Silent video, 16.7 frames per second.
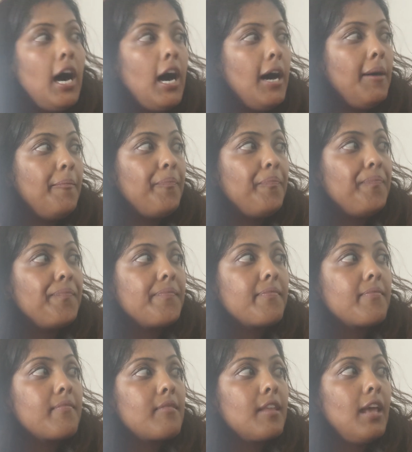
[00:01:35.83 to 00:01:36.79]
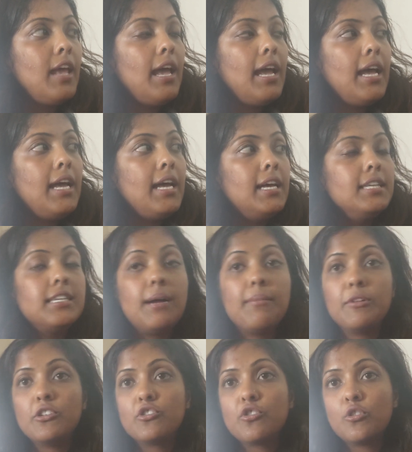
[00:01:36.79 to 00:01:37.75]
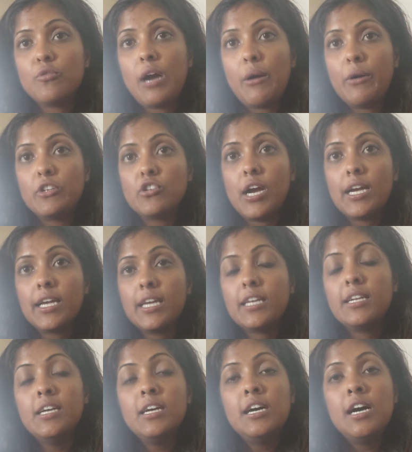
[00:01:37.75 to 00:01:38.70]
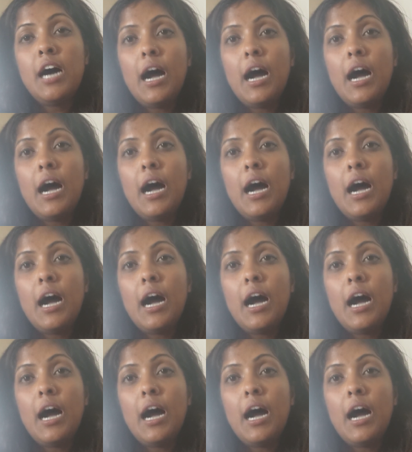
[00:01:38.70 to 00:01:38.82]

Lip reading: And I'm going to show you how I track it.